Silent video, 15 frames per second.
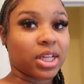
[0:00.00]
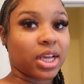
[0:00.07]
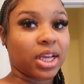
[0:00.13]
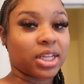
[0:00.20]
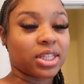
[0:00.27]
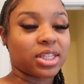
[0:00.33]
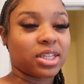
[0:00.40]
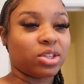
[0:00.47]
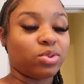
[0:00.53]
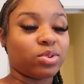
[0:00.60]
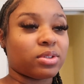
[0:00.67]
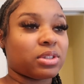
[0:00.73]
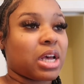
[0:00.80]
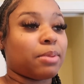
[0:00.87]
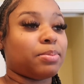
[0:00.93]
Like, it's a new
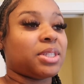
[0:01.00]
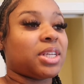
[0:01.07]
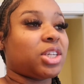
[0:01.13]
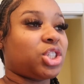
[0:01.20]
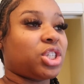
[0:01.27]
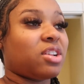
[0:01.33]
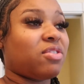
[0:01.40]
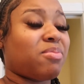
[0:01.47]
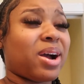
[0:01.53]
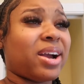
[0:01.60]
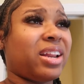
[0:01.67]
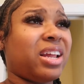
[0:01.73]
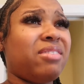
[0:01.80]
obsession of mine.